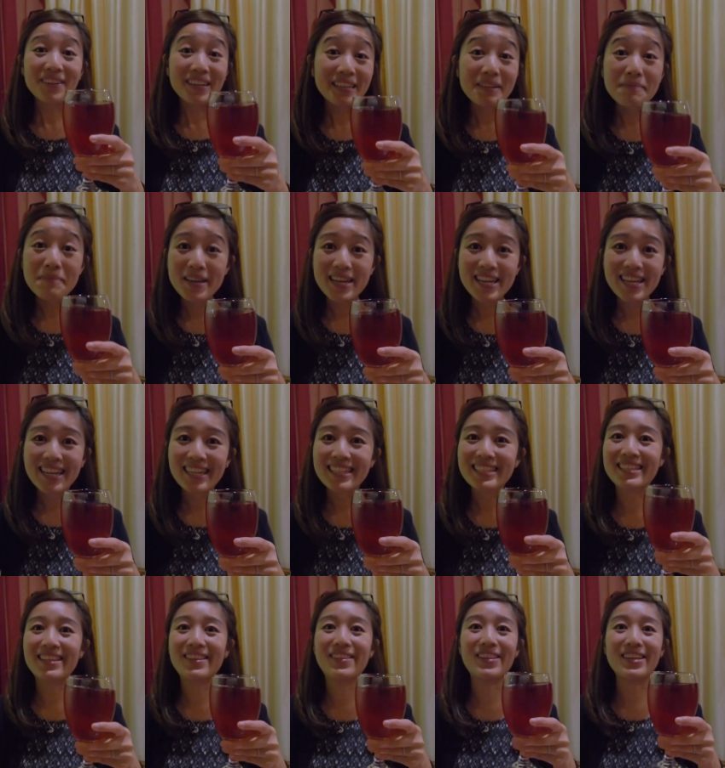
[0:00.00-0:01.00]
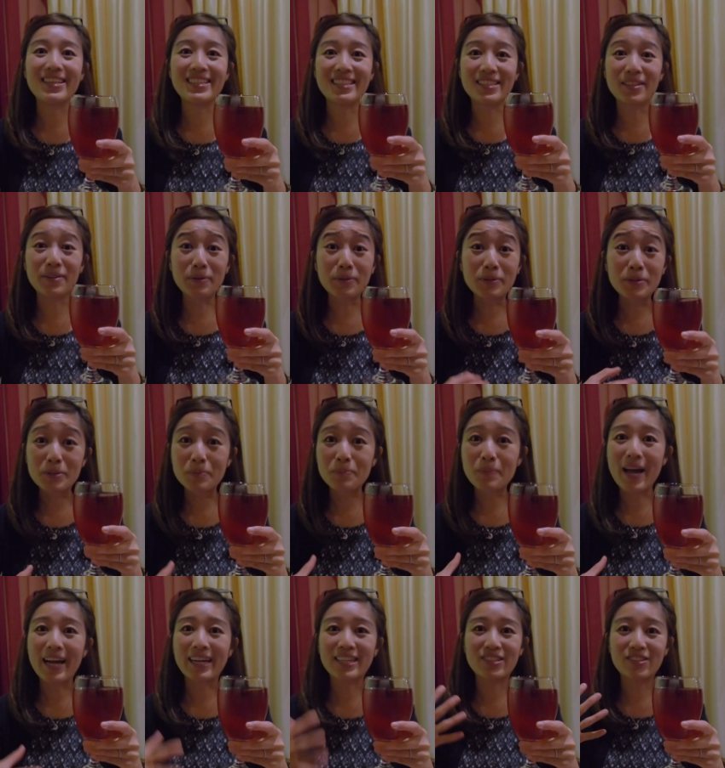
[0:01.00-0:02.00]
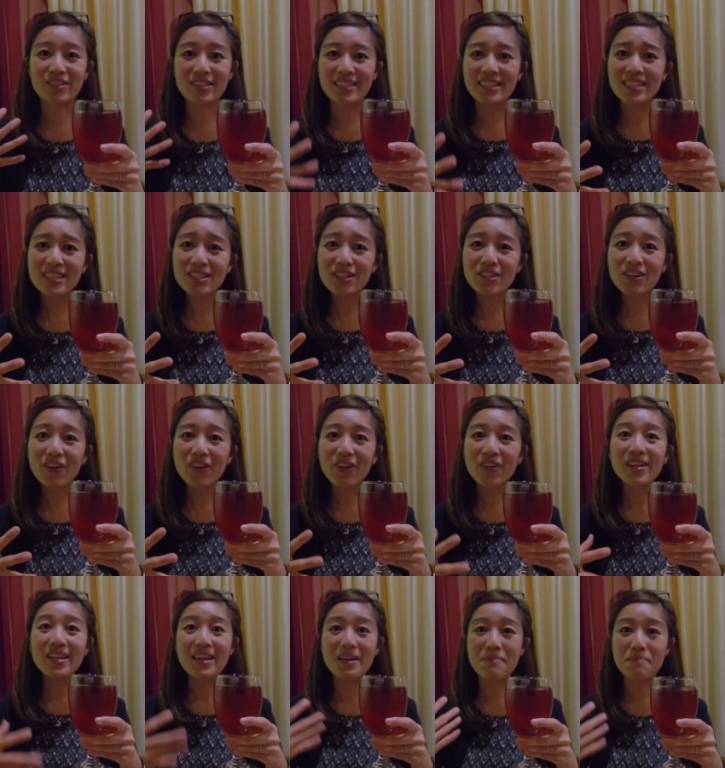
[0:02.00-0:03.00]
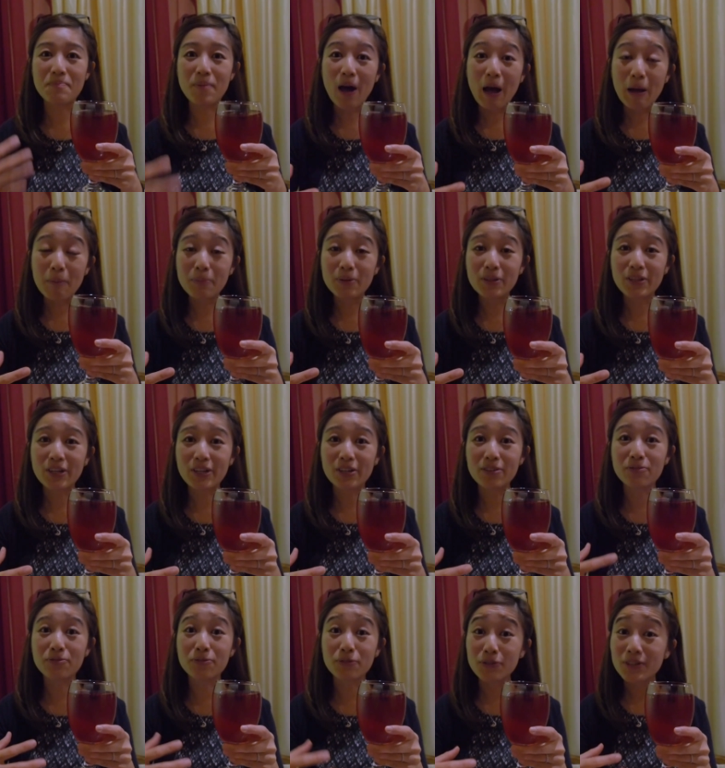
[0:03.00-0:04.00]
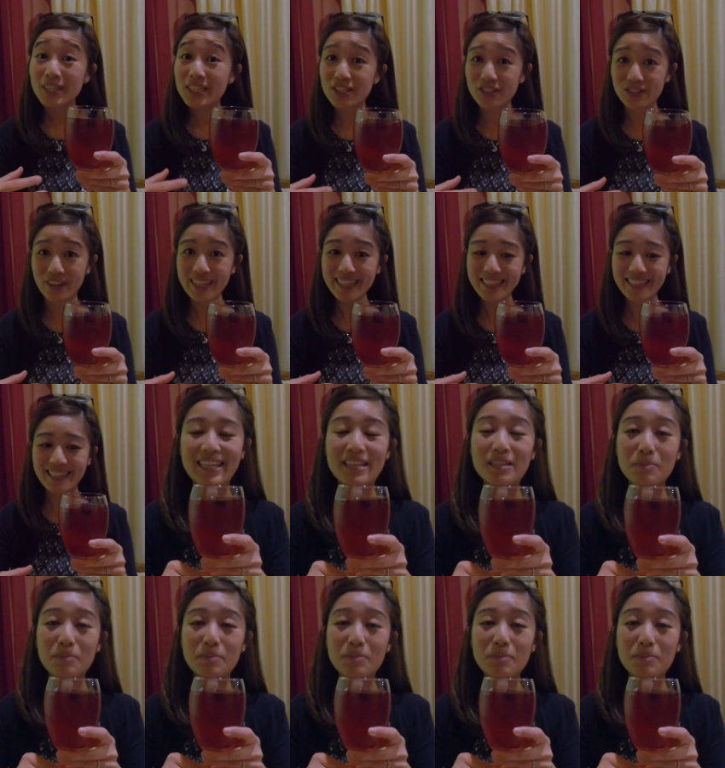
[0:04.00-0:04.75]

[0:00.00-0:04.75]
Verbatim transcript: recommended us this Uzbek traditional and popular fruity drink.